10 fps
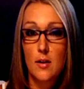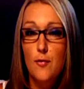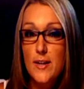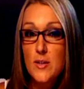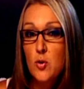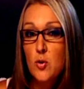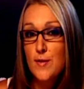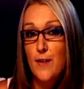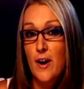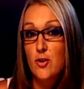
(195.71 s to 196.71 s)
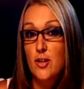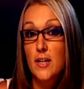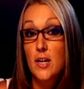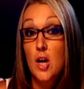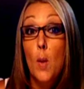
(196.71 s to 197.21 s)
Now, Facebook was
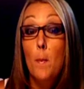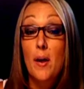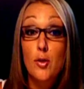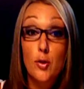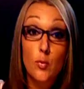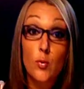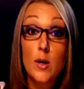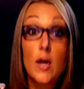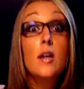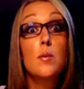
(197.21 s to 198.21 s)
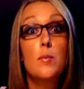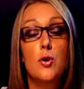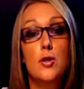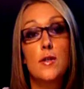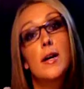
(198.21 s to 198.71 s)
founded by 3
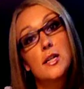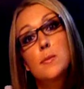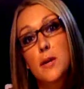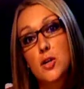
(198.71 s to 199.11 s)
computer science